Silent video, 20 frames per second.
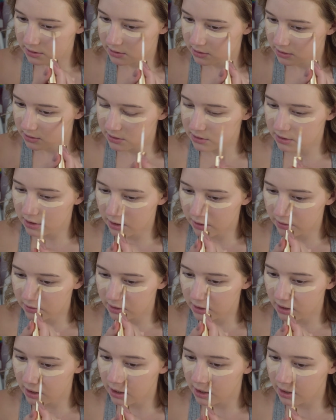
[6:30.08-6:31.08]
So
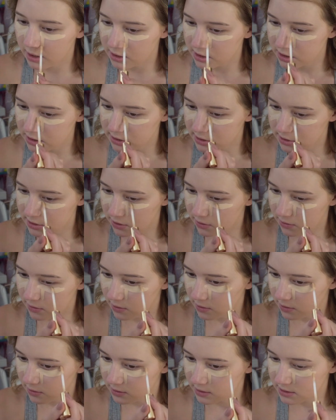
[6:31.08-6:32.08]
yeah, I just
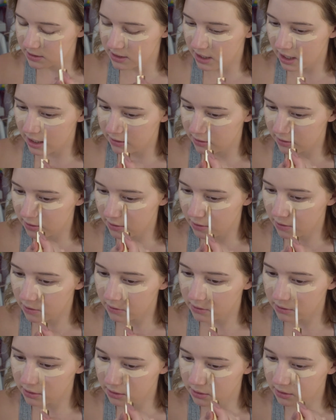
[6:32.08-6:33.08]
don't understand the
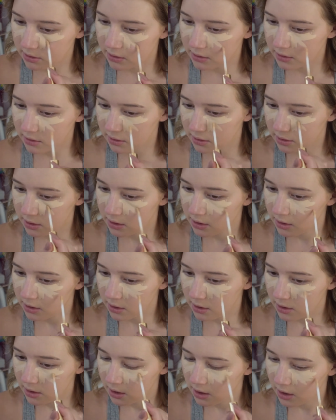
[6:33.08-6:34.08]
whole
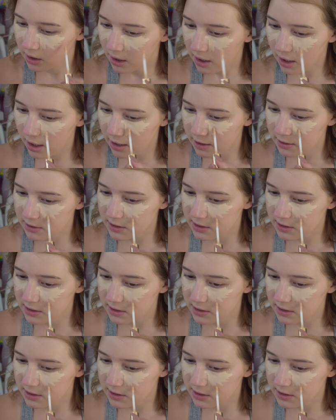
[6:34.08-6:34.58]
high